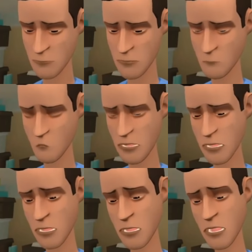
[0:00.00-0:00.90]

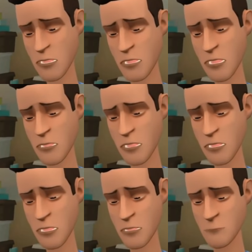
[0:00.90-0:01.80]
Hopefully he doesn't
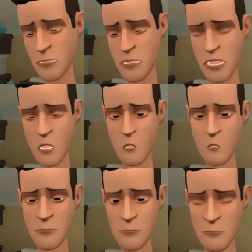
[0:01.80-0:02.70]
destroy my house.